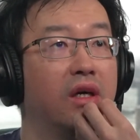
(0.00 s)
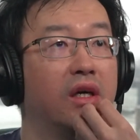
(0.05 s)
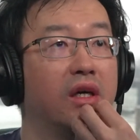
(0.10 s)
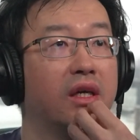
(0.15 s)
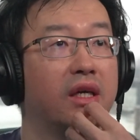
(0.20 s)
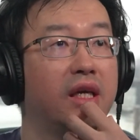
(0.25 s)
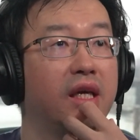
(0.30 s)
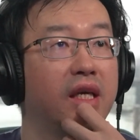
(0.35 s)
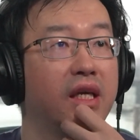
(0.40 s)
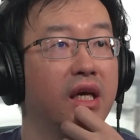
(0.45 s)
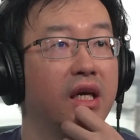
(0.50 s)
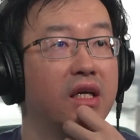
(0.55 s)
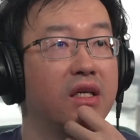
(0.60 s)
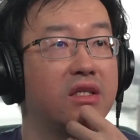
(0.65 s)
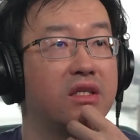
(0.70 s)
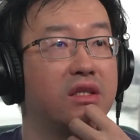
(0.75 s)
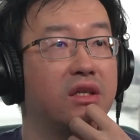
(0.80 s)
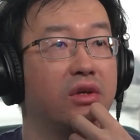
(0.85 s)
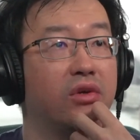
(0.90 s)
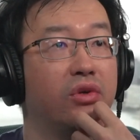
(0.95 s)
Can I
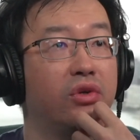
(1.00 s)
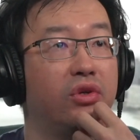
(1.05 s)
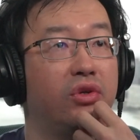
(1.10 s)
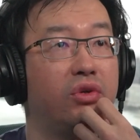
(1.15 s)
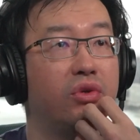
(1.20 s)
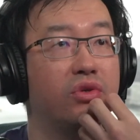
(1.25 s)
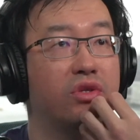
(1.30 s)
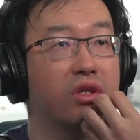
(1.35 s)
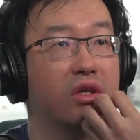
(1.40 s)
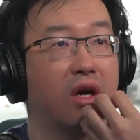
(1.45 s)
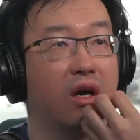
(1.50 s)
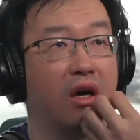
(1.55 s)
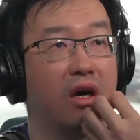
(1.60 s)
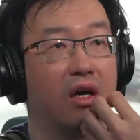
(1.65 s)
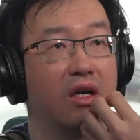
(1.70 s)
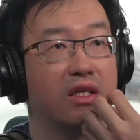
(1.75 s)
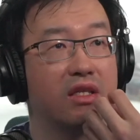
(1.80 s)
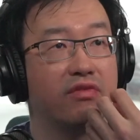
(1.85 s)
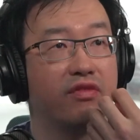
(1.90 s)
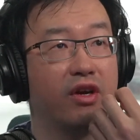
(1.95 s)
still use
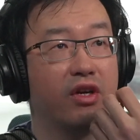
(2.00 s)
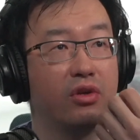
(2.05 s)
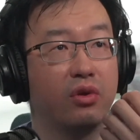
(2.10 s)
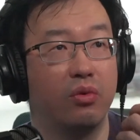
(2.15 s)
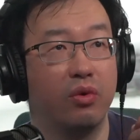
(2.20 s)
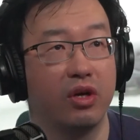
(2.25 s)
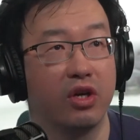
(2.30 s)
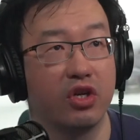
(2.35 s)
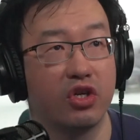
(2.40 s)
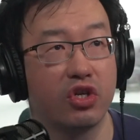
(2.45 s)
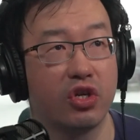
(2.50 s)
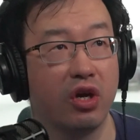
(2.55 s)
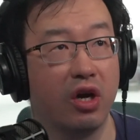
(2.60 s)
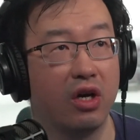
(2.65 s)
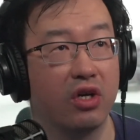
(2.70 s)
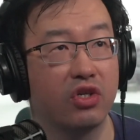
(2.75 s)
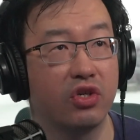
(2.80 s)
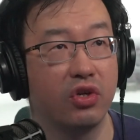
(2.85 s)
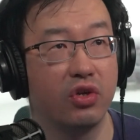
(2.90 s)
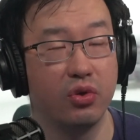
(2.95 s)
cards if I don't want to
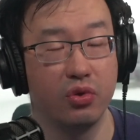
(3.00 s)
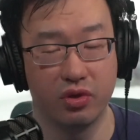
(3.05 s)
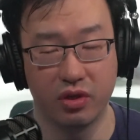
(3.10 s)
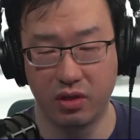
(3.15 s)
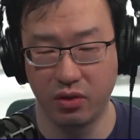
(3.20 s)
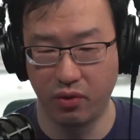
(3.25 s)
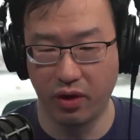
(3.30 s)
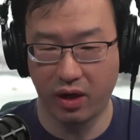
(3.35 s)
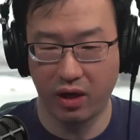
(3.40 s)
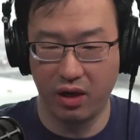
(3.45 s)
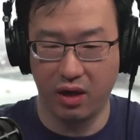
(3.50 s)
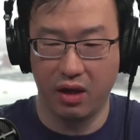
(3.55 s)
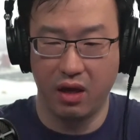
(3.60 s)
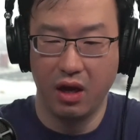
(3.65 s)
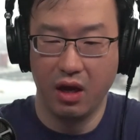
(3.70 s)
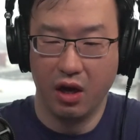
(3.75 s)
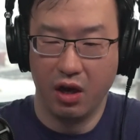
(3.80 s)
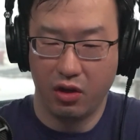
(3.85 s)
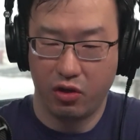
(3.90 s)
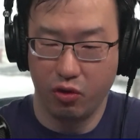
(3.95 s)
charge a user directly
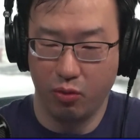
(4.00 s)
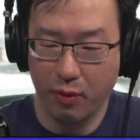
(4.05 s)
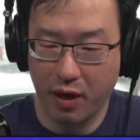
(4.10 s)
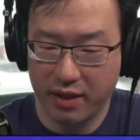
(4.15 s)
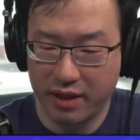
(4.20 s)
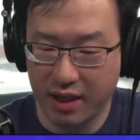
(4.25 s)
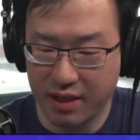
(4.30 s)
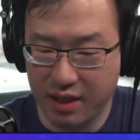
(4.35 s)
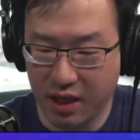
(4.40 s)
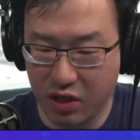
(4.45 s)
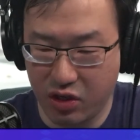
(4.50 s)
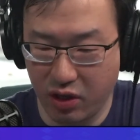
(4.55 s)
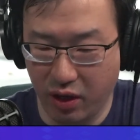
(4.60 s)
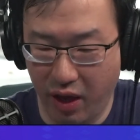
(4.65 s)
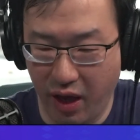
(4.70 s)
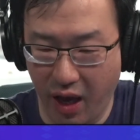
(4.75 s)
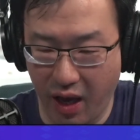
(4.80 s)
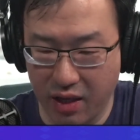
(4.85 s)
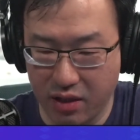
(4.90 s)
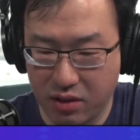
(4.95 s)
through monetization or
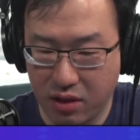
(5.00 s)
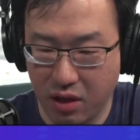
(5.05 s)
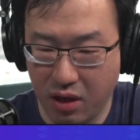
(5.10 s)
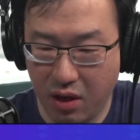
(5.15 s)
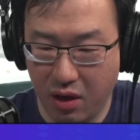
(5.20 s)
ads?